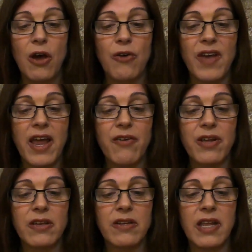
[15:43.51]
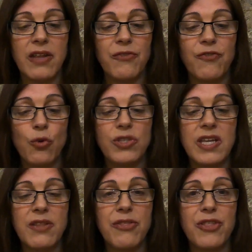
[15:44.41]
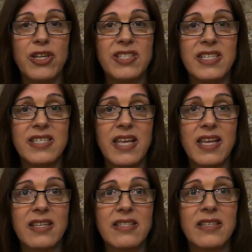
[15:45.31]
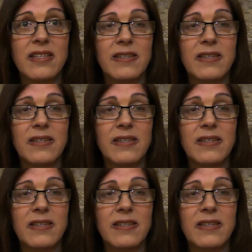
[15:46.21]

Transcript: of Aragon in 1436.